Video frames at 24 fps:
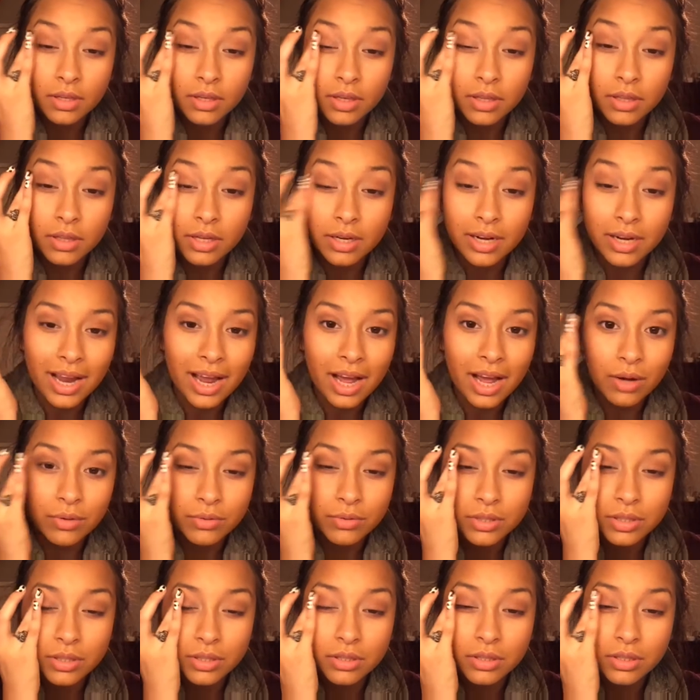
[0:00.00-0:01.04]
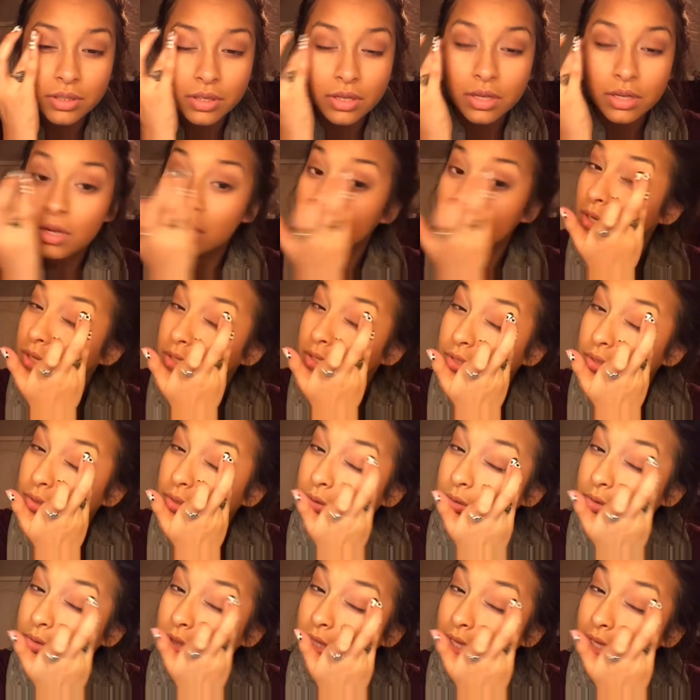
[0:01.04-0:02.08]
and then out to
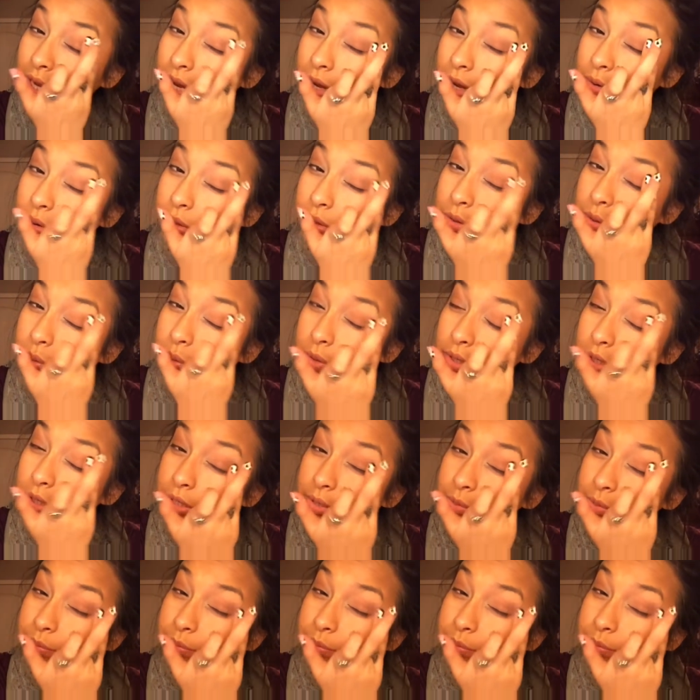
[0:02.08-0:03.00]
the outer corner.